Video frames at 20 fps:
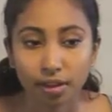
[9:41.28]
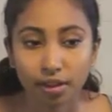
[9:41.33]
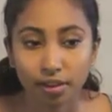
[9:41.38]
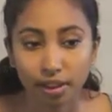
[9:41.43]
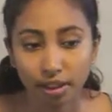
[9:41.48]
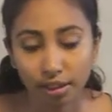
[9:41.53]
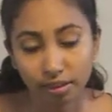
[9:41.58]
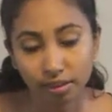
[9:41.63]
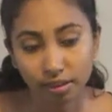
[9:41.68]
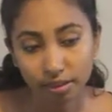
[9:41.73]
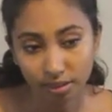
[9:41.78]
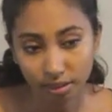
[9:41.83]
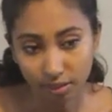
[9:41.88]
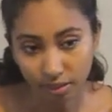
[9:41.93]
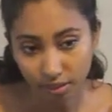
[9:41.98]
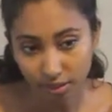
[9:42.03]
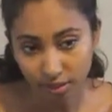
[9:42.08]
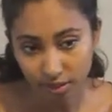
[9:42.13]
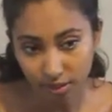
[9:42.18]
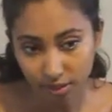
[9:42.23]
that
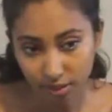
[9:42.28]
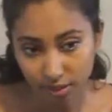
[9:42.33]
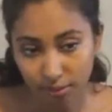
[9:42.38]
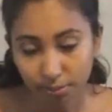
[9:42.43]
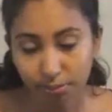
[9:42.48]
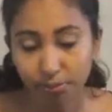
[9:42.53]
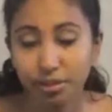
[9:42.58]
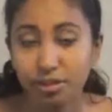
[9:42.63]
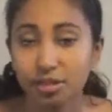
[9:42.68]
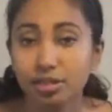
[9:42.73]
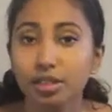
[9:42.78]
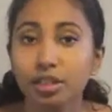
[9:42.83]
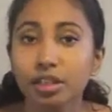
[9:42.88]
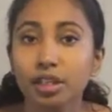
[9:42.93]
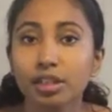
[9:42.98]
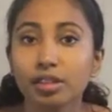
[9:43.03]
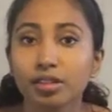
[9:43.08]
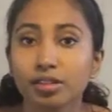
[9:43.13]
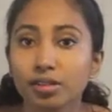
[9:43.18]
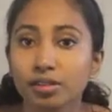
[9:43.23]
the person
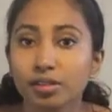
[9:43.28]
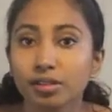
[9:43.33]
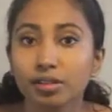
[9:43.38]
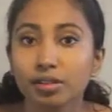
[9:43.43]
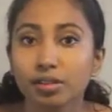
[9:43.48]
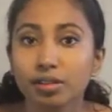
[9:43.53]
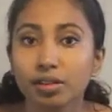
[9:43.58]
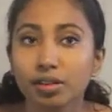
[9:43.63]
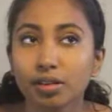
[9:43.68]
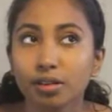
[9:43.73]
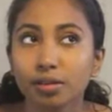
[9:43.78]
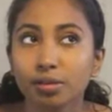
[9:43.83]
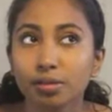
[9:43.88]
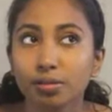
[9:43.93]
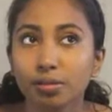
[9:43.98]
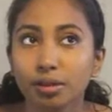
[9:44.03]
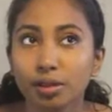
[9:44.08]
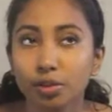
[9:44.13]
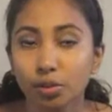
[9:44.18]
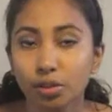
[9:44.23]
has
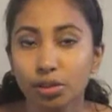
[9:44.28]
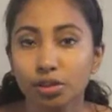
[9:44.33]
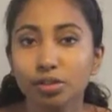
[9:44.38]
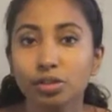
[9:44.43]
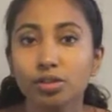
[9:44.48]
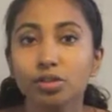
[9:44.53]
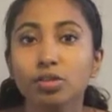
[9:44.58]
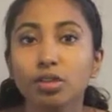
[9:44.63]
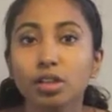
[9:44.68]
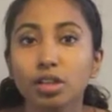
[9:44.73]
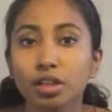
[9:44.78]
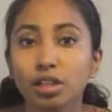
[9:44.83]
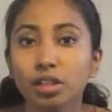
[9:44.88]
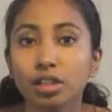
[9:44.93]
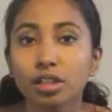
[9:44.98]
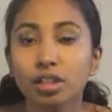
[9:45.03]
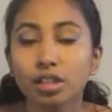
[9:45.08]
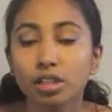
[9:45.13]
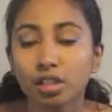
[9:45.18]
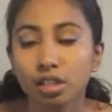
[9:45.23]
been wanting to
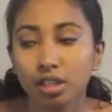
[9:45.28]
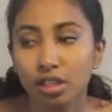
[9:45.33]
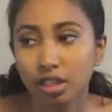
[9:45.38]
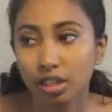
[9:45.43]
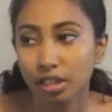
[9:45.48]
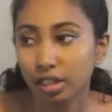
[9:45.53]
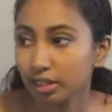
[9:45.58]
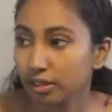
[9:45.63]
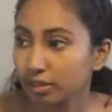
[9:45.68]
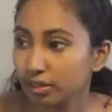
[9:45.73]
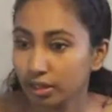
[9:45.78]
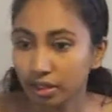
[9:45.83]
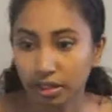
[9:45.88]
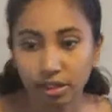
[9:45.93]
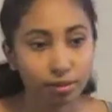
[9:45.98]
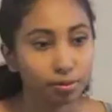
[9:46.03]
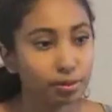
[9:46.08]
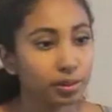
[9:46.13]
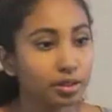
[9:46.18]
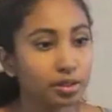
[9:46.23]
learn. Let's say
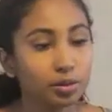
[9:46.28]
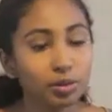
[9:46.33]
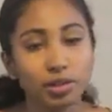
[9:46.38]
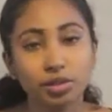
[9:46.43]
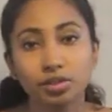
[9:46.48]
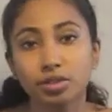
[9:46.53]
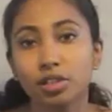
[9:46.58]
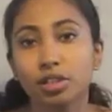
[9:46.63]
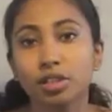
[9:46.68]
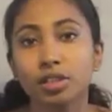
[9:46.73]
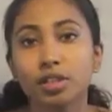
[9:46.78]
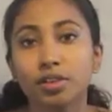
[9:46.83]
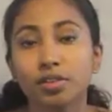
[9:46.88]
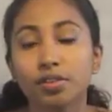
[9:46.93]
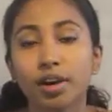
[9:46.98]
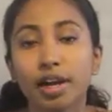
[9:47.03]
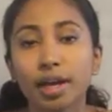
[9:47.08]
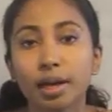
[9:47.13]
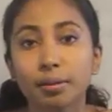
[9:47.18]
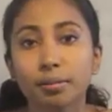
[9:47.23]
the person wants to learn the
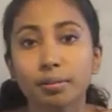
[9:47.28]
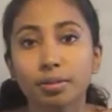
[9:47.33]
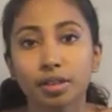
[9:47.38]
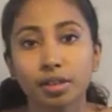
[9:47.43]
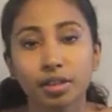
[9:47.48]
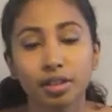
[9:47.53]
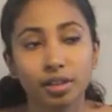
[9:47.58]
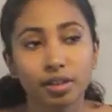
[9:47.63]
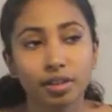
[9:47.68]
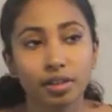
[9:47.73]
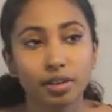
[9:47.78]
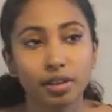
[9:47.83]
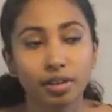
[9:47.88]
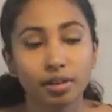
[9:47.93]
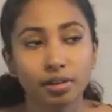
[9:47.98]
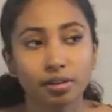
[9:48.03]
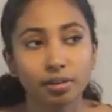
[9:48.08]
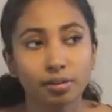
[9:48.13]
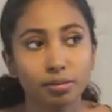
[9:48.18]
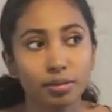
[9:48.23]
wrap
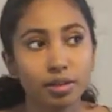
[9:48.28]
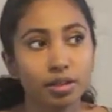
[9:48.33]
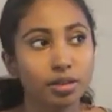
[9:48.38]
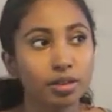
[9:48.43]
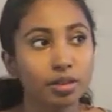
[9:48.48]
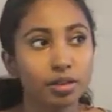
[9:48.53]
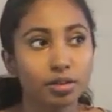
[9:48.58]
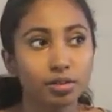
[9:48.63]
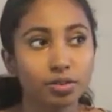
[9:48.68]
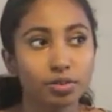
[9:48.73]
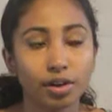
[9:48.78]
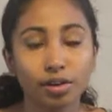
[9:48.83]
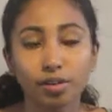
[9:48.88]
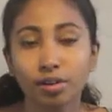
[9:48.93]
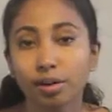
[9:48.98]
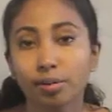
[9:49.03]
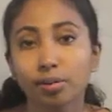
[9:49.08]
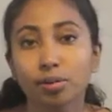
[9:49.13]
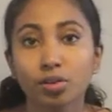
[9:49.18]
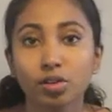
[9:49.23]
in a front
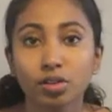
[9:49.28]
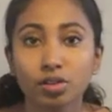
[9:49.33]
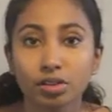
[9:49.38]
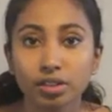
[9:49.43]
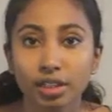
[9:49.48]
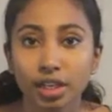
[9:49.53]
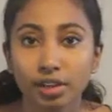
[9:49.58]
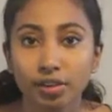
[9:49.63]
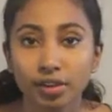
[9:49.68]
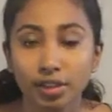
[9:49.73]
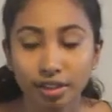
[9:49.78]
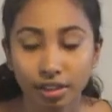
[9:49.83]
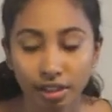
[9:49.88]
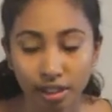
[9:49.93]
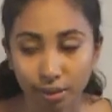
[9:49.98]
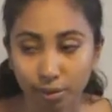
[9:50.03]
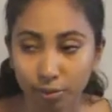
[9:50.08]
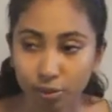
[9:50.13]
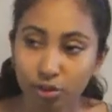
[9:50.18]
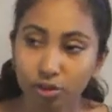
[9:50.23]
wrap cross carry, then
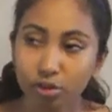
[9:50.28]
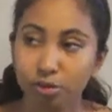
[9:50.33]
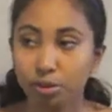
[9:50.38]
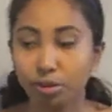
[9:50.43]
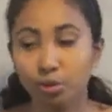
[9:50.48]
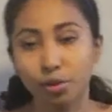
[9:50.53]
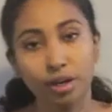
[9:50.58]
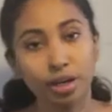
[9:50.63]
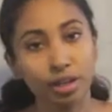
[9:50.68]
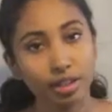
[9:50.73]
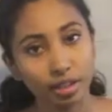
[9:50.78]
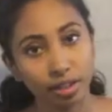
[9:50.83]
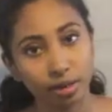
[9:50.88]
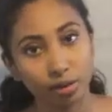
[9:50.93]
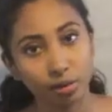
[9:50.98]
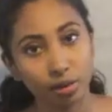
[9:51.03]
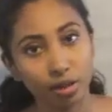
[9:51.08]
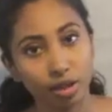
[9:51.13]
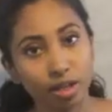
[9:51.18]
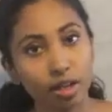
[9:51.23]
I'm going to be wearing
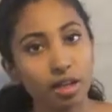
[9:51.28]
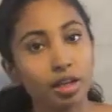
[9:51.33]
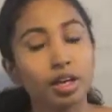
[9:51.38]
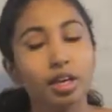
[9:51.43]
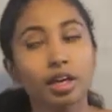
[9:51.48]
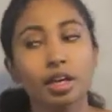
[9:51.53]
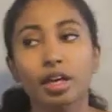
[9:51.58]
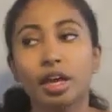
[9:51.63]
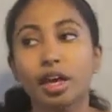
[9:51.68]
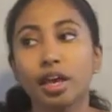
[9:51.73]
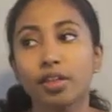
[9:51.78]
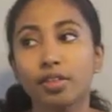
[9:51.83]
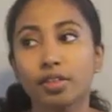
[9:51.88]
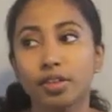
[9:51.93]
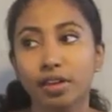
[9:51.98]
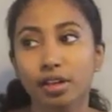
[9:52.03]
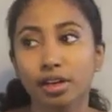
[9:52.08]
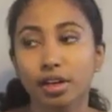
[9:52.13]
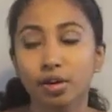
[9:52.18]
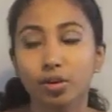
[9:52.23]
that way, and
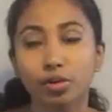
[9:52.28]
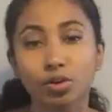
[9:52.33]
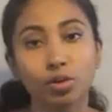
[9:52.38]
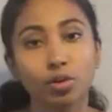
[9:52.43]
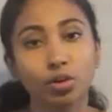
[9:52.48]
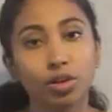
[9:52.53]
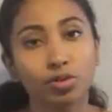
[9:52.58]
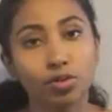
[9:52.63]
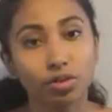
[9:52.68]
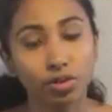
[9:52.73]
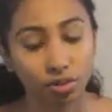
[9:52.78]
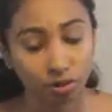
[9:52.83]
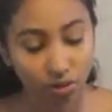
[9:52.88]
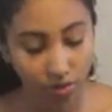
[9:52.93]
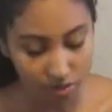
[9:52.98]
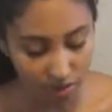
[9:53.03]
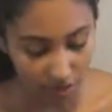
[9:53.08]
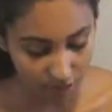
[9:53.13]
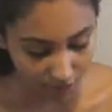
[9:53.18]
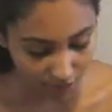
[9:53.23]
then out going for the
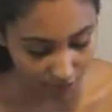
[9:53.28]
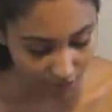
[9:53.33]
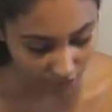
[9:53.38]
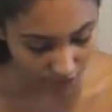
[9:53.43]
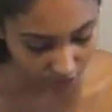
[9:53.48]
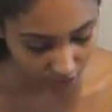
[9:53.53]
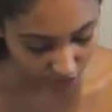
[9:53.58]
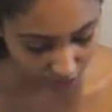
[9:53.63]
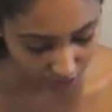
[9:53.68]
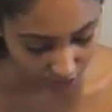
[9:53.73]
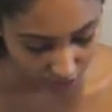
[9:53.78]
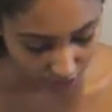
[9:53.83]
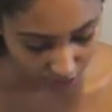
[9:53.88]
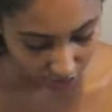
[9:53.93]
consultation.